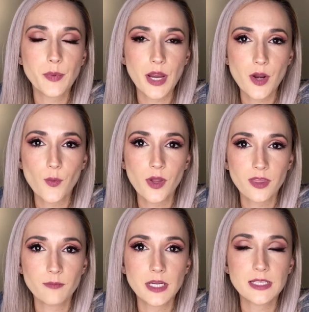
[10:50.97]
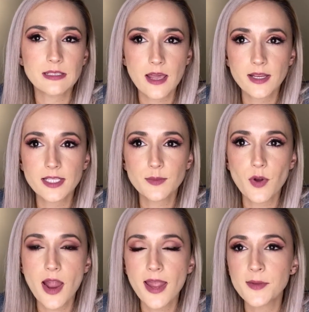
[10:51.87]
Bear With Me setting
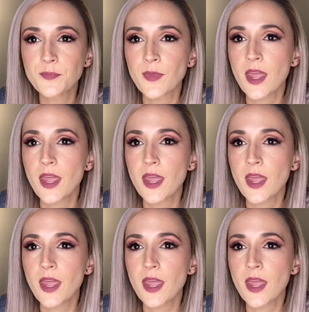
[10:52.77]
spray.